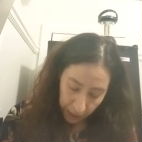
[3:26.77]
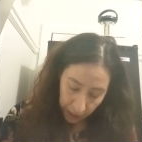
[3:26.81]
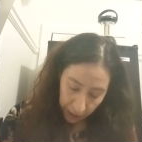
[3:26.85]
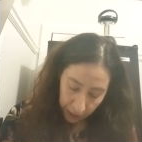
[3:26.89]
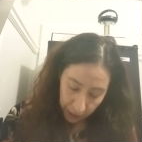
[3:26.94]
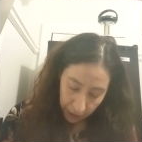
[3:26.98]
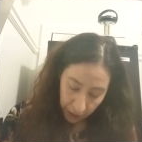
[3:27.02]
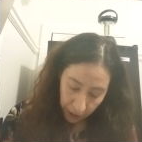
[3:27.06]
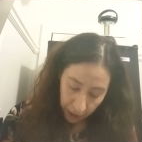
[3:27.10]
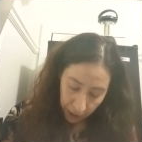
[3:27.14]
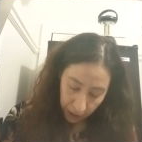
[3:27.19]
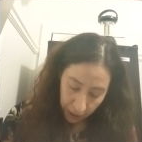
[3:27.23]

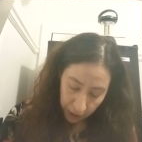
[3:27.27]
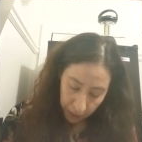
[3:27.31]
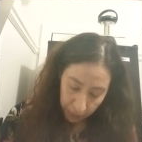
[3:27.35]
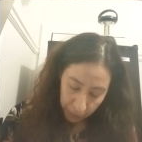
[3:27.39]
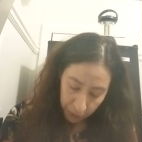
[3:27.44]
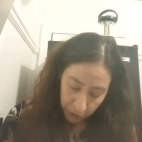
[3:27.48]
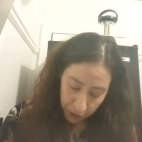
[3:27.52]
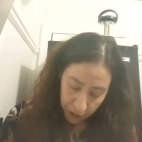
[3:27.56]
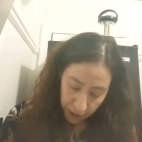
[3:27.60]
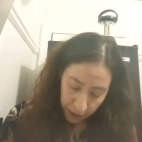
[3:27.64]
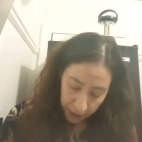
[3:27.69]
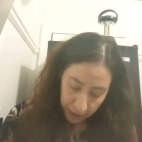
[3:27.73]
and
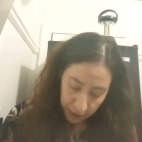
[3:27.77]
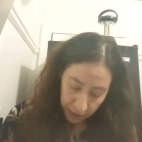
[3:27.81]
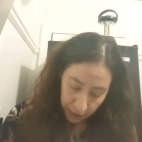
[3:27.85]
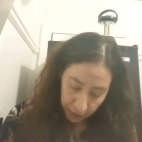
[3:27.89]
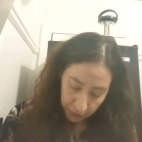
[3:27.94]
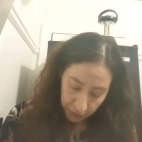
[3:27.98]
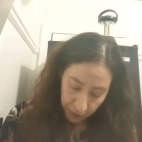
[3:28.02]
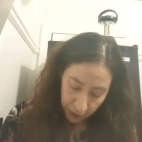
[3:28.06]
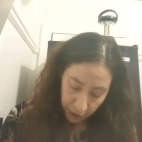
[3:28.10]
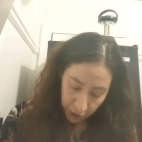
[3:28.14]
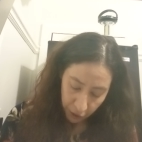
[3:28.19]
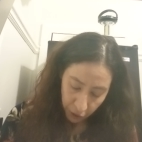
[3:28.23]

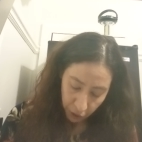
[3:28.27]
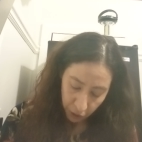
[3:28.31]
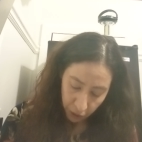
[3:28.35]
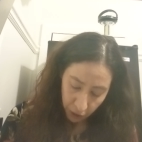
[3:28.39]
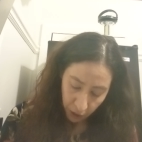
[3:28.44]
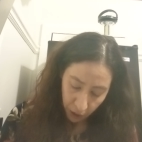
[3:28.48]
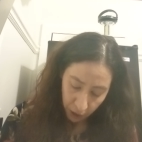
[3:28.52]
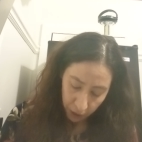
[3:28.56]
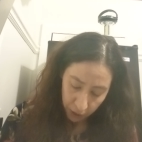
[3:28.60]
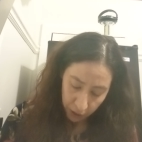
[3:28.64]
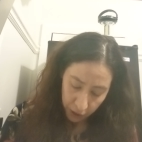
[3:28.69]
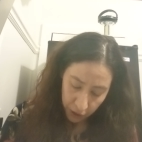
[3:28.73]
unproductive in your
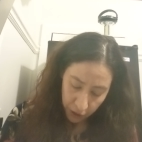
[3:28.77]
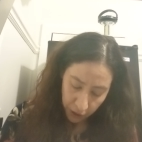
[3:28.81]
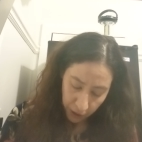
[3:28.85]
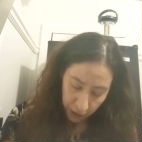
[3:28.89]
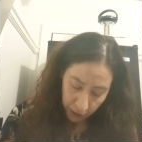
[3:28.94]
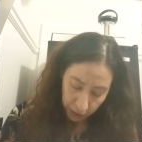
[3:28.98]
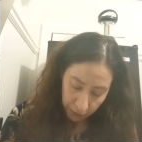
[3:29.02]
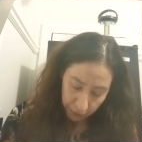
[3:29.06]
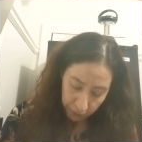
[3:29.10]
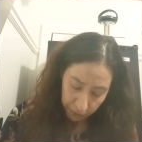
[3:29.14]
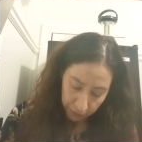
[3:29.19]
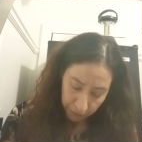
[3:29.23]
knowledge
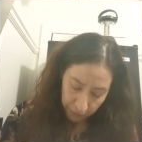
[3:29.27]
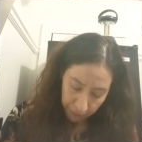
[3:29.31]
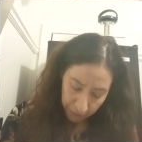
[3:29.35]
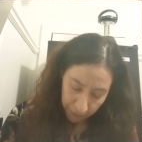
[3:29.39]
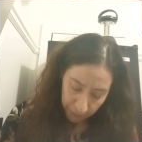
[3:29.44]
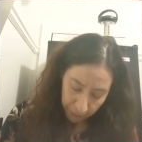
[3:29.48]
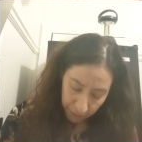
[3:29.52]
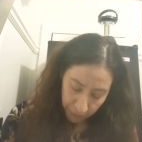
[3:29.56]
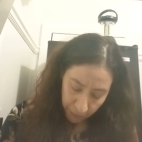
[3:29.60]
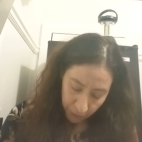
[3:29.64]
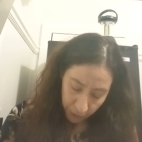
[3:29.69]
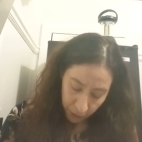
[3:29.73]
of
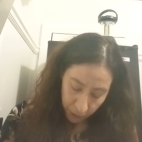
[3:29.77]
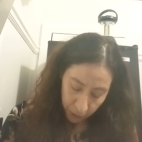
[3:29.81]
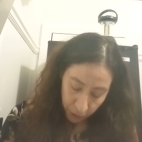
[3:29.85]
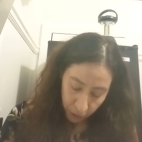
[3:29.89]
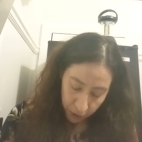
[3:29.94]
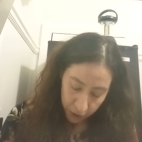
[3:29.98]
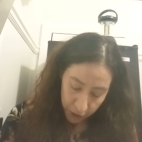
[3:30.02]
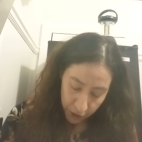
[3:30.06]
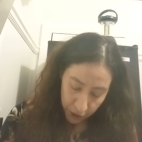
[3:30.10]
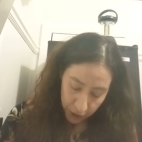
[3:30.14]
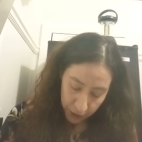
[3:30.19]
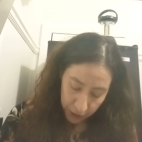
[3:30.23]
the
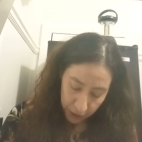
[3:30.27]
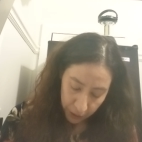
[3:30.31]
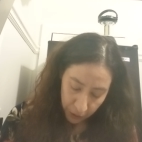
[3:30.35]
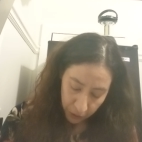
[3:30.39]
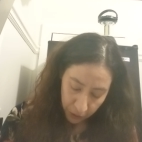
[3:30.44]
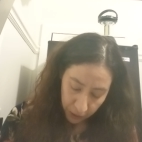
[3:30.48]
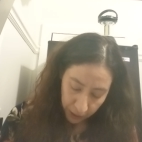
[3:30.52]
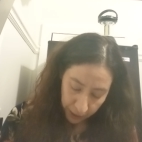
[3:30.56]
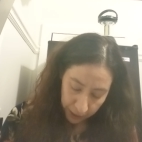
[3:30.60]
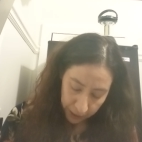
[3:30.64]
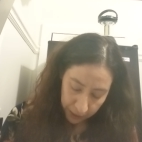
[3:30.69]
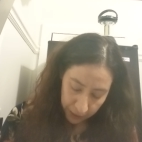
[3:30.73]
Lord
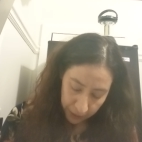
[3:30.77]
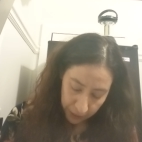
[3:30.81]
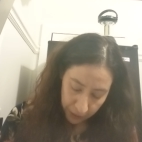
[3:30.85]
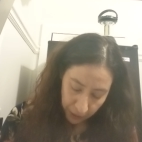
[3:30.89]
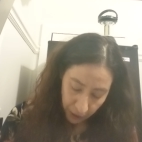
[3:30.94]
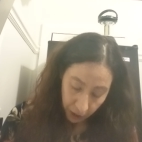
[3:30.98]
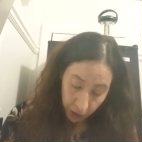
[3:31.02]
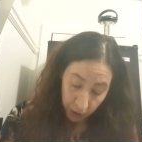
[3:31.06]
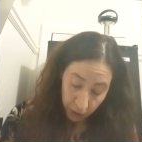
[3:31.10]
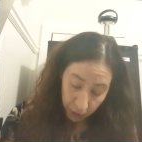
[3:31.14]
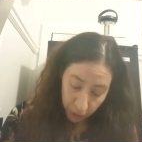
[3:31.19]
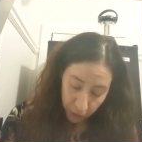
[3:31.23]
Jesus
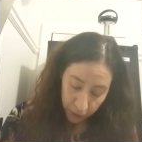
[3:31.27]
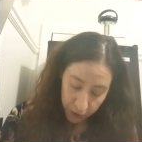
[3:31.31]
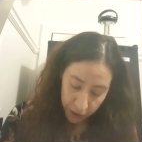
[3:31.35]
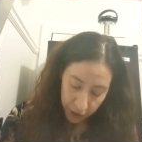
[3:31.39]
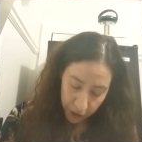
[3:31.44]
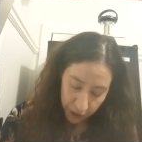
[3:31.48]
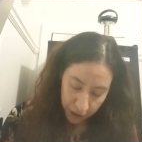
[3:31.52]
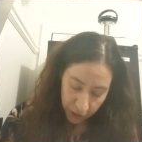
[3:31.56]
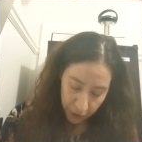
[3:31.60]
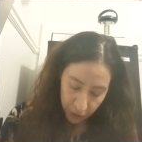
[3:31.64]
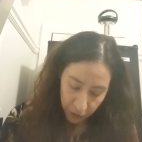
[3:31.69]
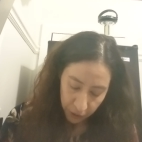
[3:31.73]
Christ, our Lord
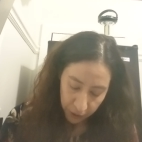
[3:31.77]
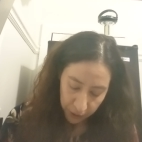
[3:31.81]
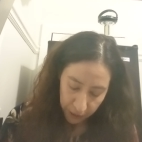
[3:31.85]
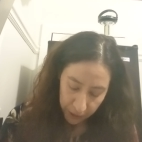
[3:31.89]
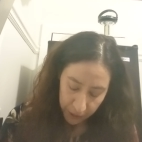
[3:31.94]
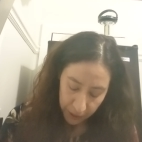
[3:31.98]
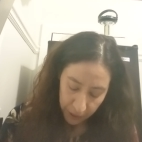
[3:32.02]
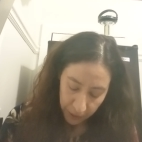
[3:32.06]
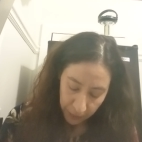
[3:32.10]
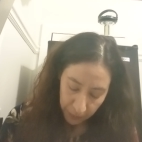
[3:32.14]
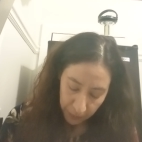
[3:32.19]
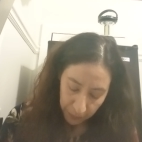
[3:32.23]
Jesus
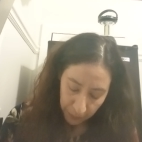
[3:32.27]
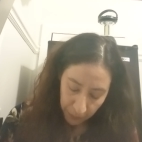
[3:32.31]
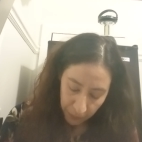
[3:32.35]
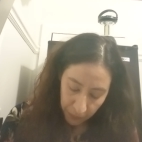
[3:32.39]
Christ.